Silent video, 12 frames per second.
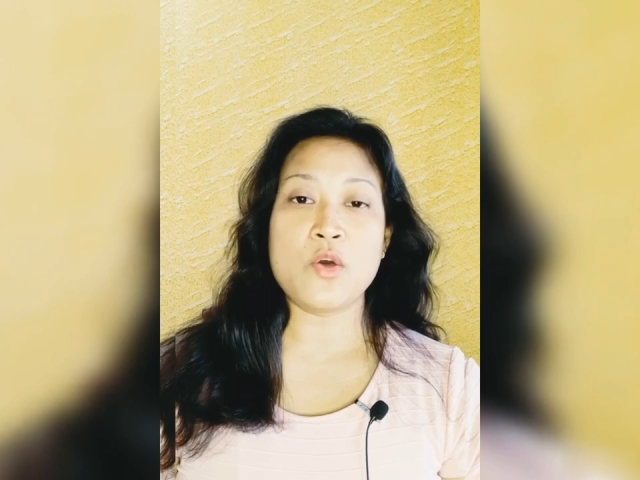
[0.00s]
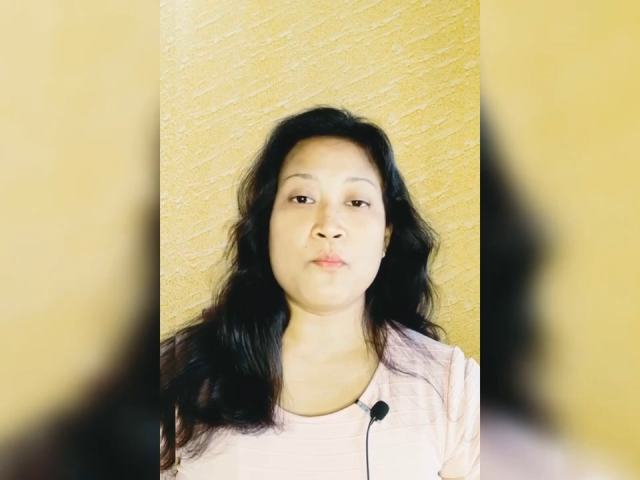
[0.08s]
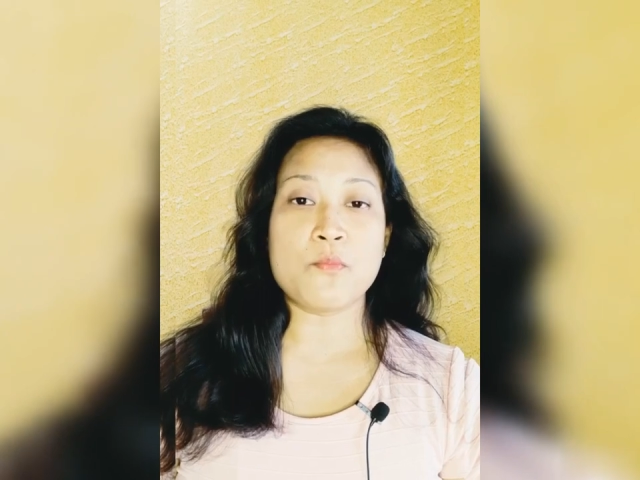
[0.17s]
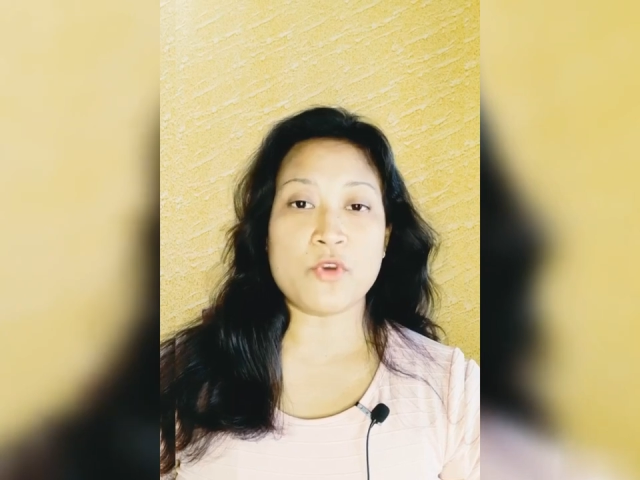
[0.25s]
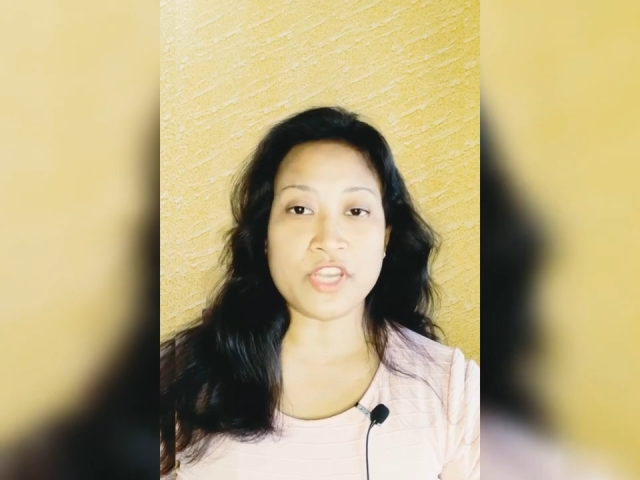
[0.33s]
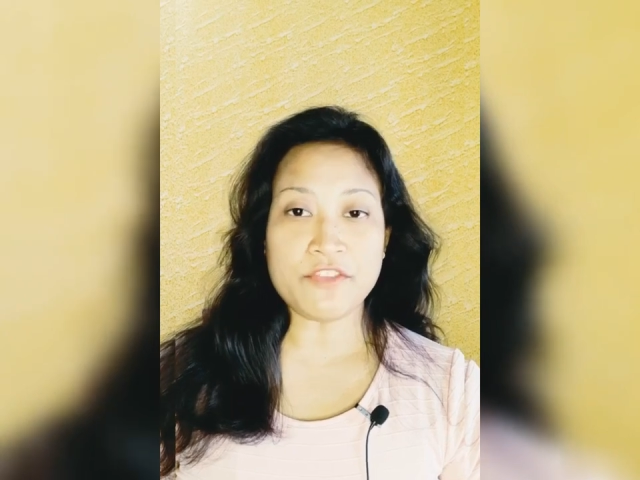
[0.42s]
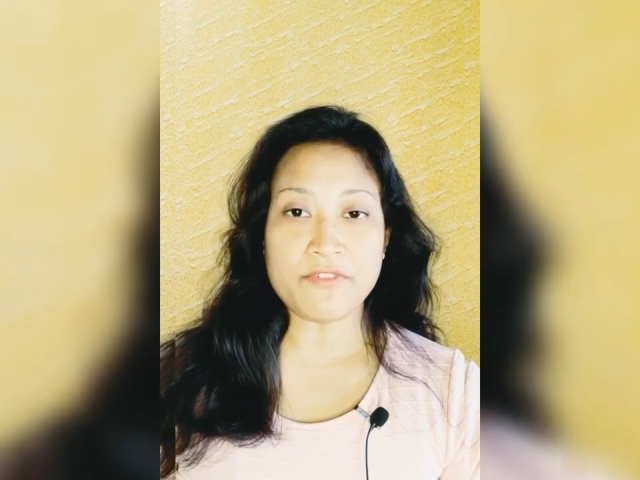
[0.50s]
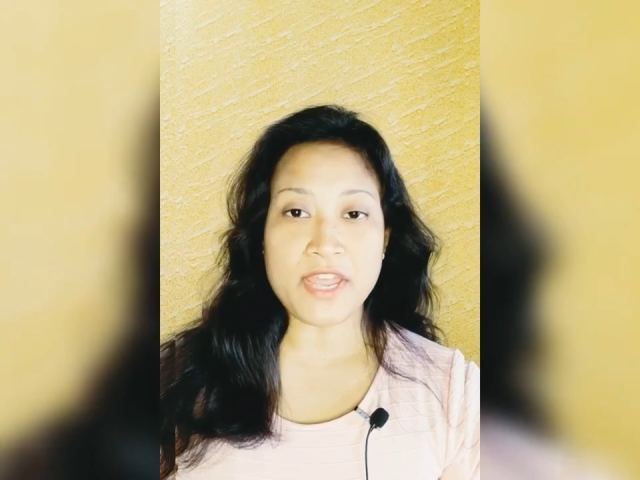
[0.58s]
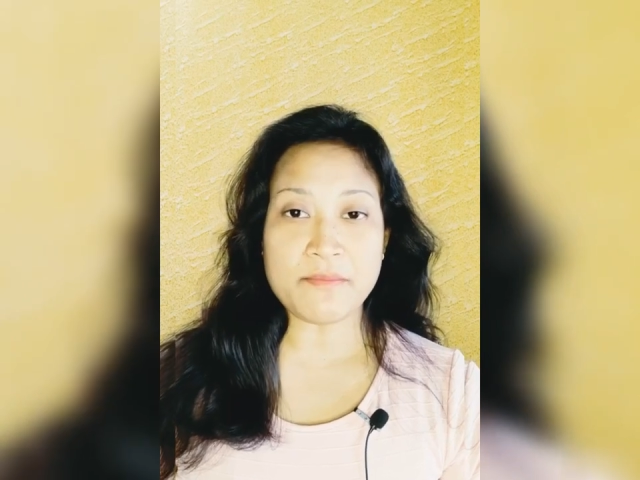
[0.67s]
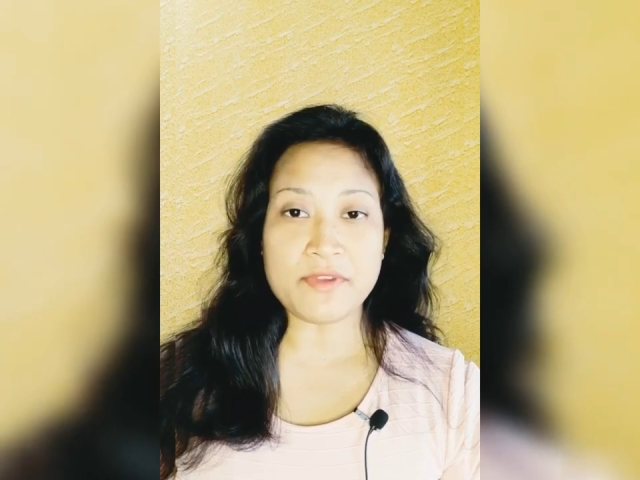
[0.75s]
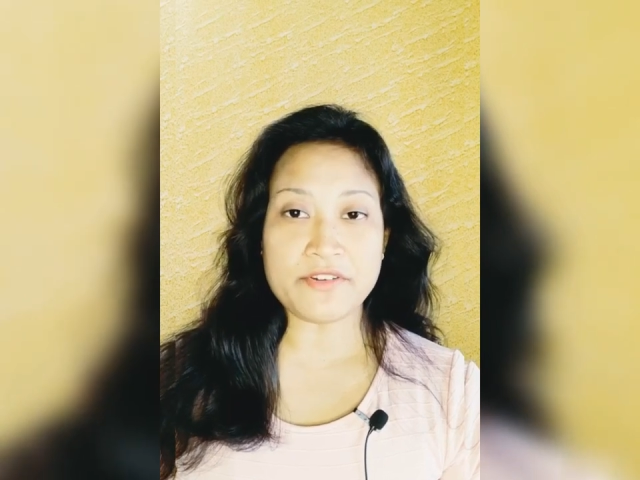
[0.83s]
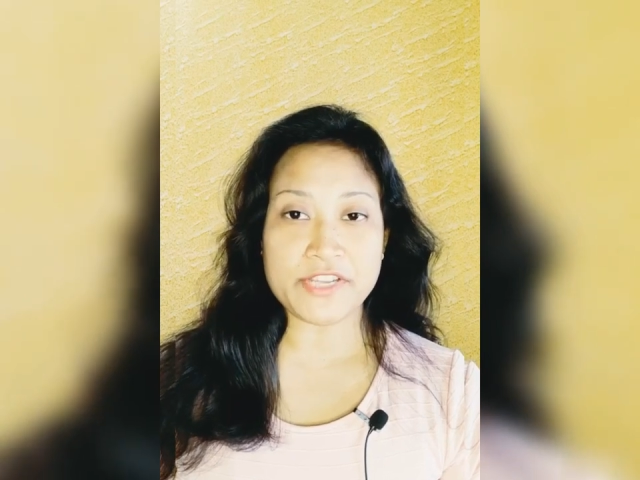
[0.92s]

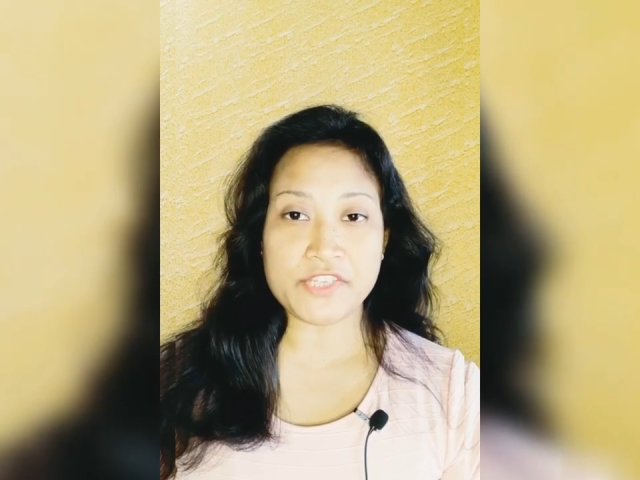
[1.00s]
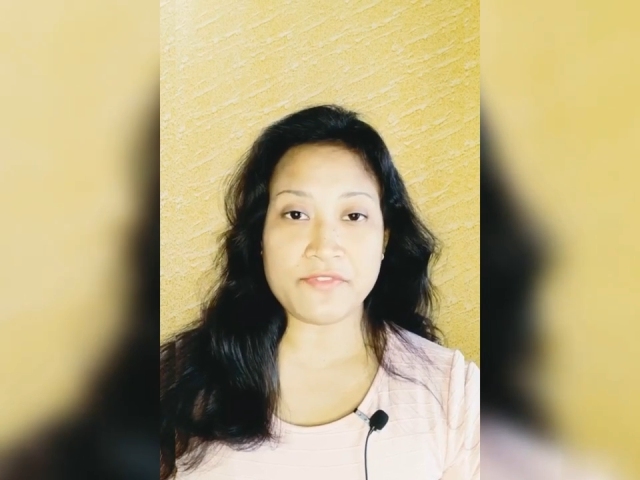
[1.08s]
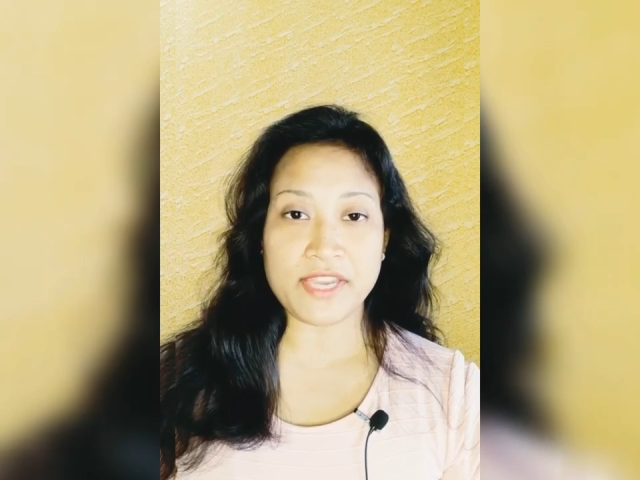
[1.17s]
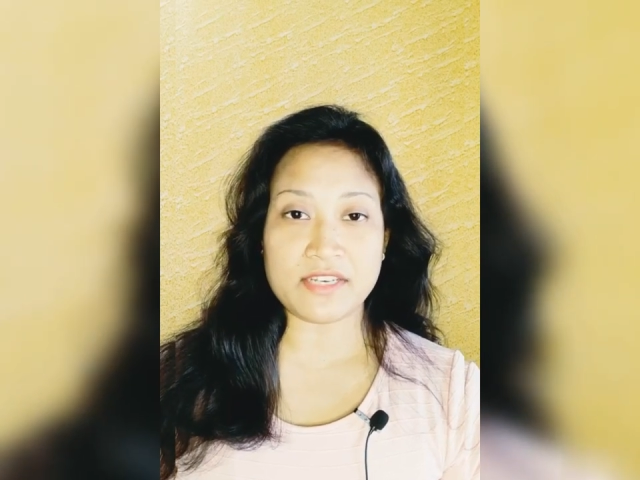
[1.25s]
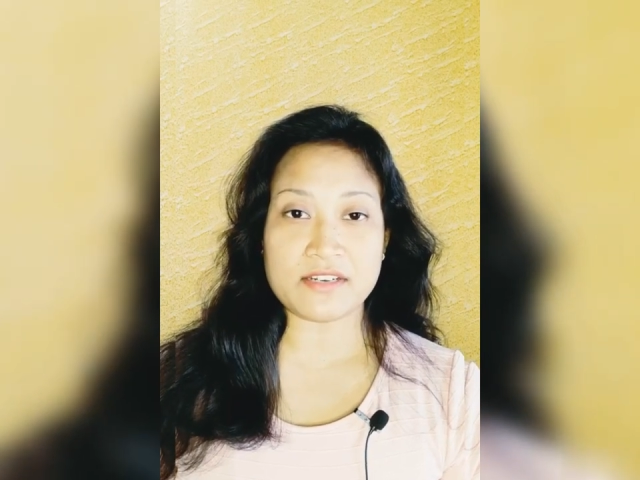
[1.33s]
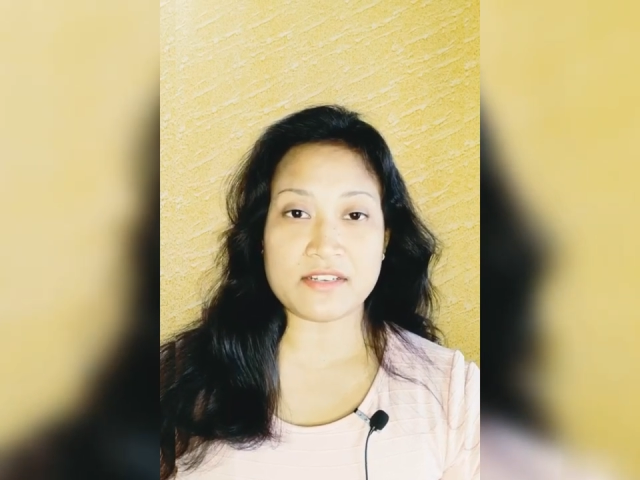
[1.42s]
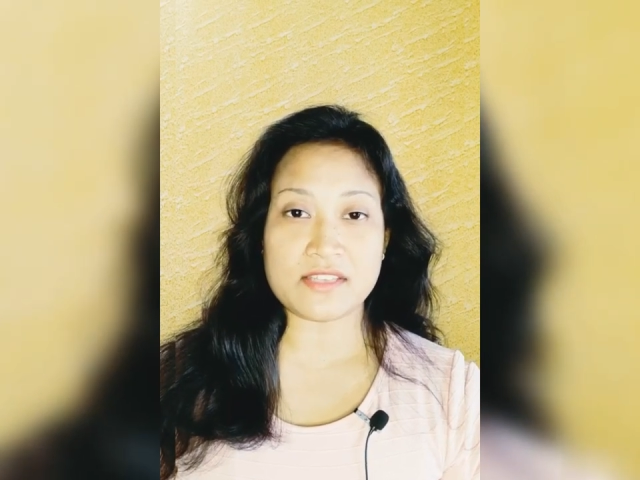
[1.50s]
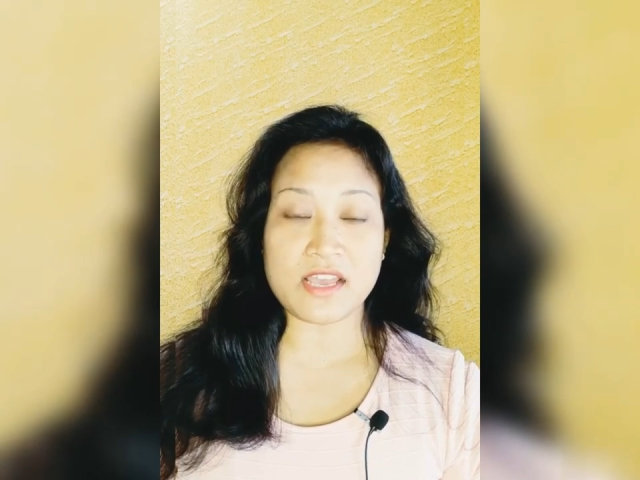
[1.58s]
Modifiable risk factors